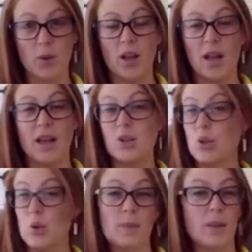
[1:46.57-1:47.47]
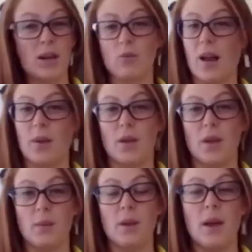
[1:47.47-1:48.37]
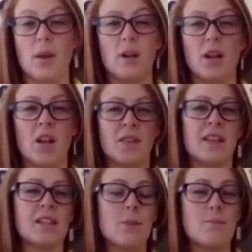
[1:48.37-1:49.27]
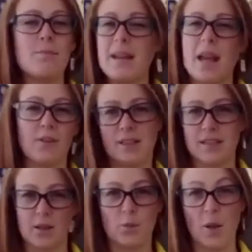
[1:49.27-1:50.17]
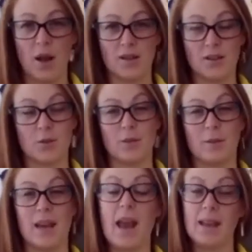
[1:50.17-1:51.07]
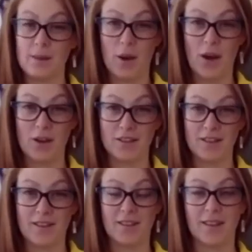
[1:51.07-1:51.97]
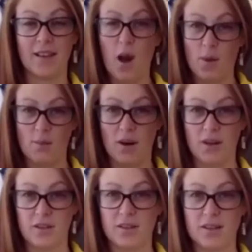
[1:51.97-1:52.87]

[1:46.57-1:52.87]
enjoy being around them, but learn that they don't meet every single person, or at the minute any person that they come past.